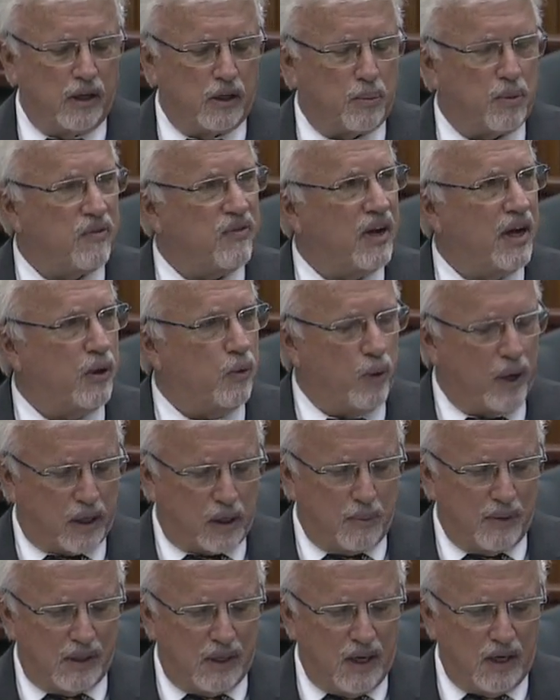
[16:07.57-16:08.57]
to provide
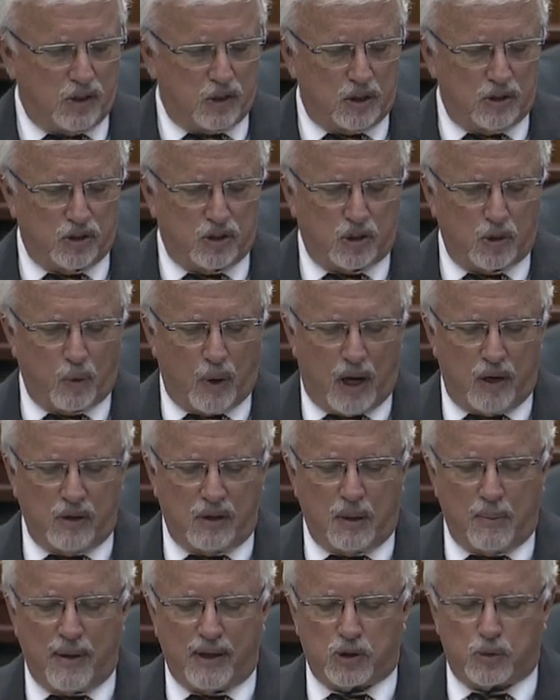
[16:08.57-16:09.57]
recommendations surrounding
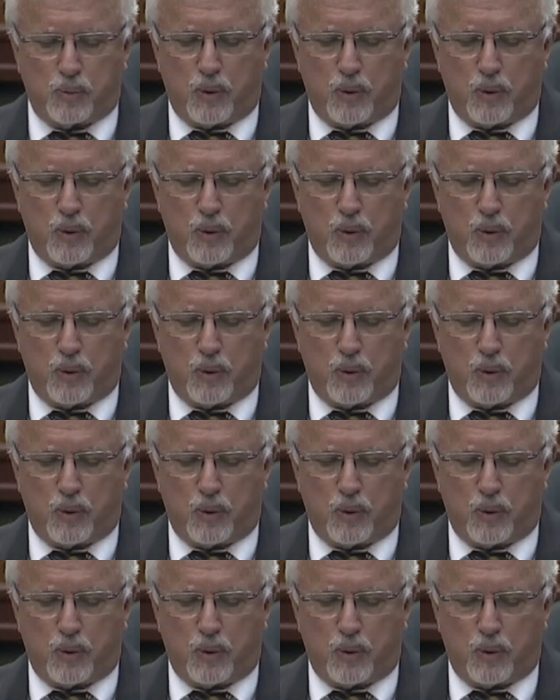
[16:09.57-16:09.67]
the best